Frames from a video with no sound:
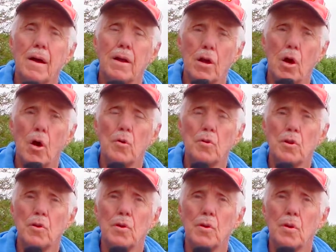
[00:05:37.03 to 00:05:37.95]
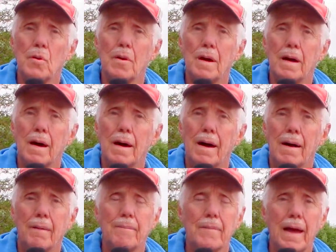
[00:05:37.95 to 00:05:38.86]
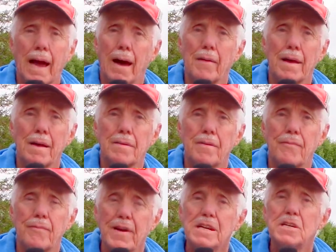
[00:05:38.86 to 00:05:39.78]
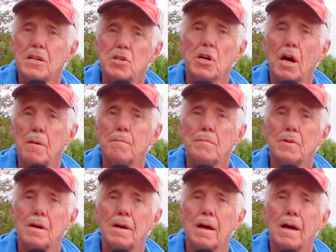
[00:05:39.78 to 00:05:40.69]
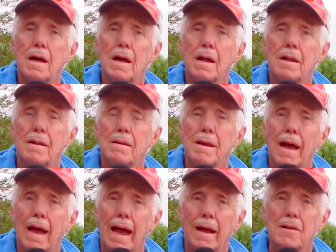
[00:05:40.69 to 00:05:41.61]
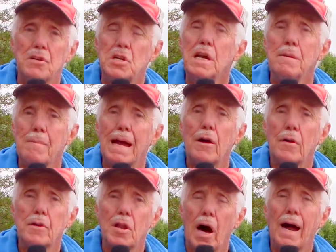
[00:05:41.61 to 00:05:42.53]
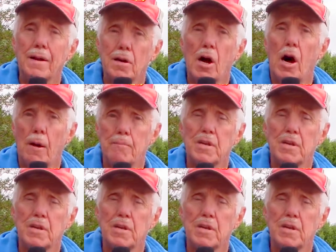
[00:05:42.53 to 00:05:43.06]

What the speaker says: go to out at fishandchums@gmail.com.